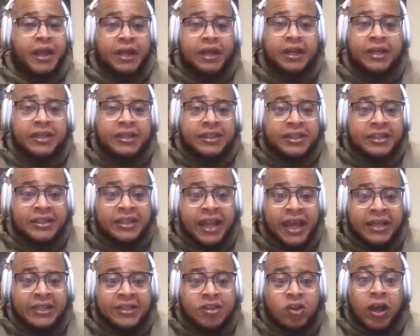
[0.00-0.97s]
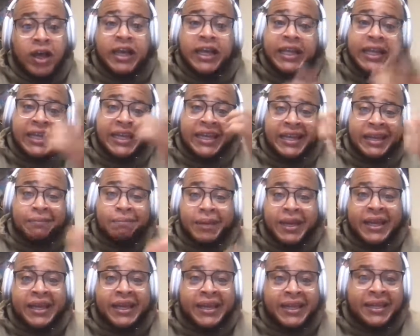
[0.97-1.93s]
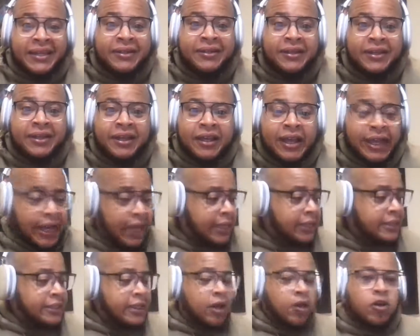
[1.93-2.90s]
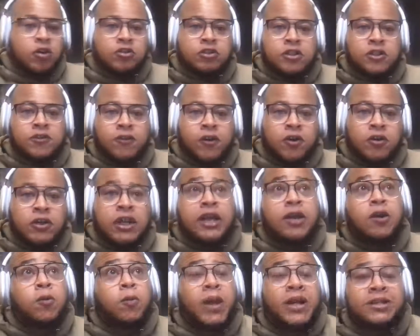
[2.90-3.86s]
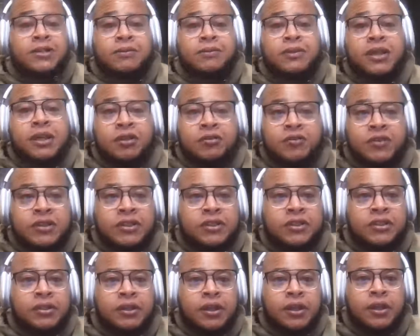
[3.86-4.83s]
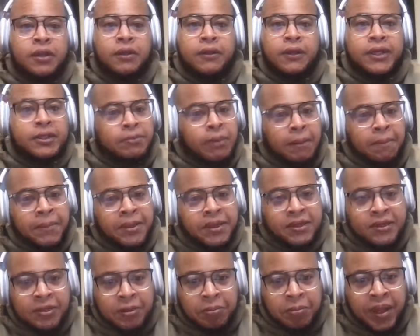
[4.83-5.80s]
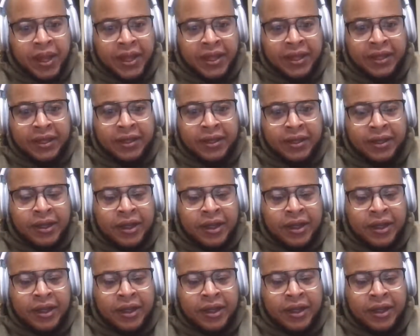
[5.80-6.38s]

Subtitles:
I can cut these lights on. I can lay in that bed, and I can talk on this phone. I can watch some television because my bills are paid.